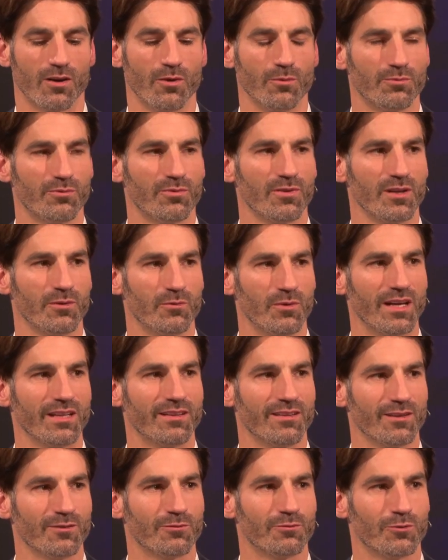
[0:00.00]
hopefully
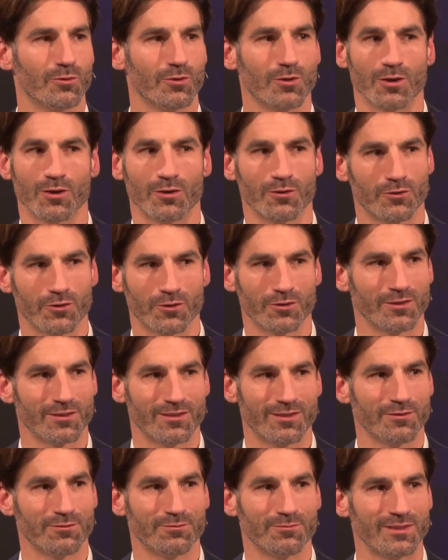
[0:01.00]
waiting for
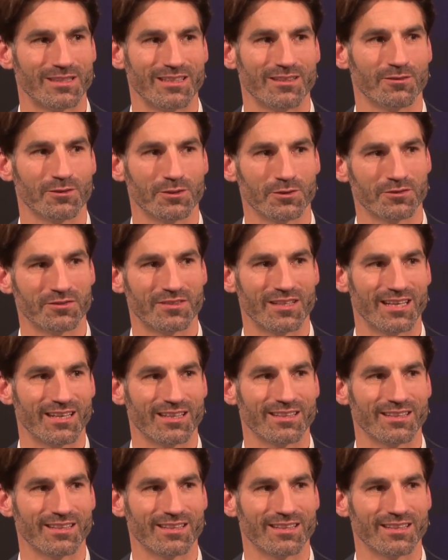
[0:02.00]
alternative materials there.